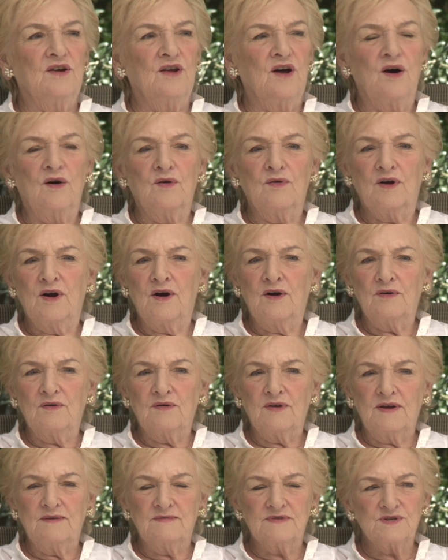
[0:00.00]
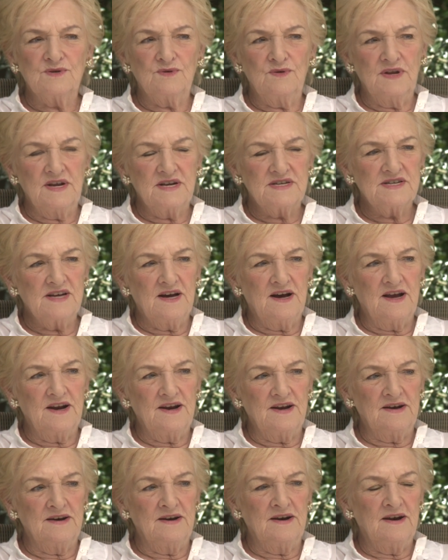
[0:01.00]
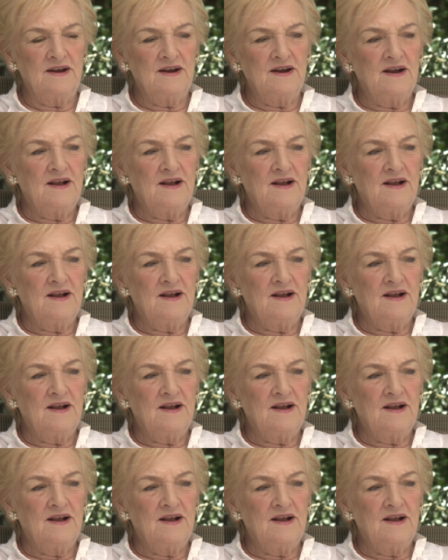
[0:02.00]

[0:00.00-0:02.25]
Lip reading: to Hong Kong." He was all excited, and